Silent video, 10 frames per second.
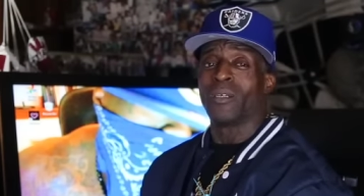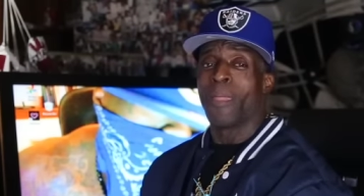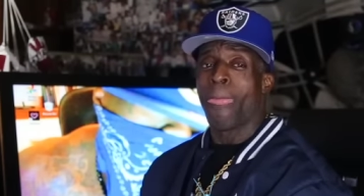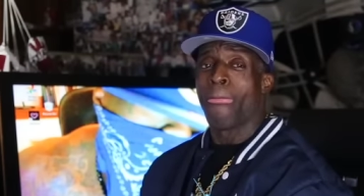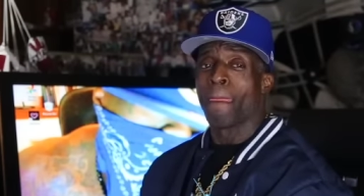
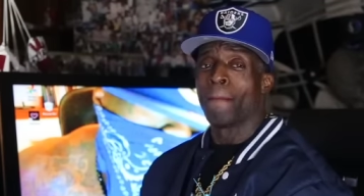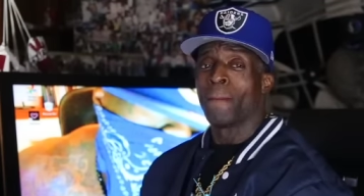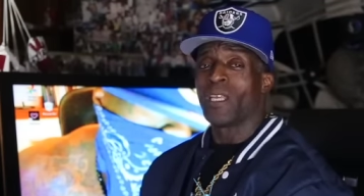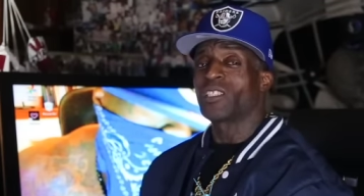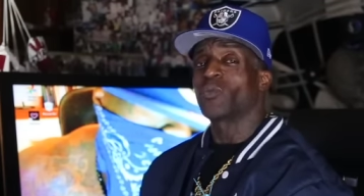Yeah.
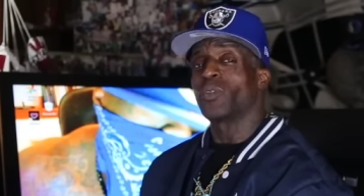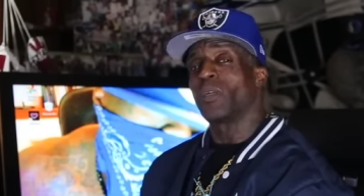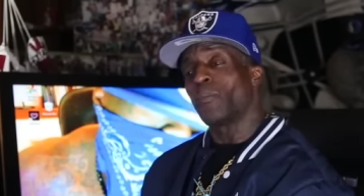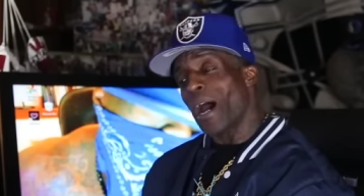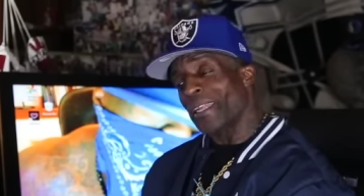It's a
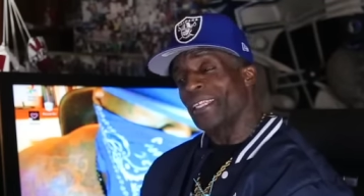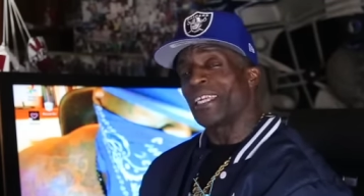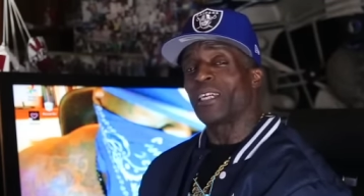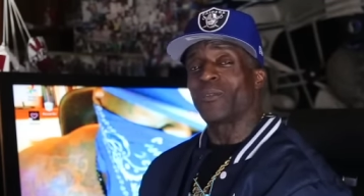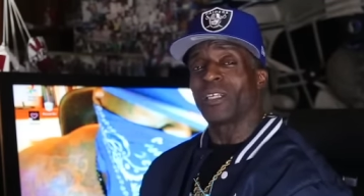real body
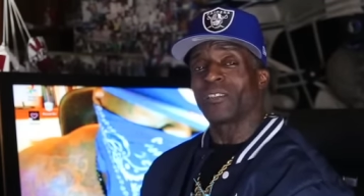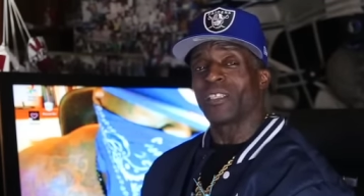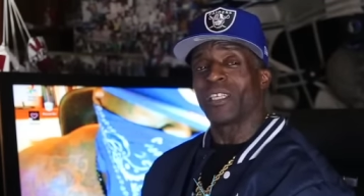laying right there.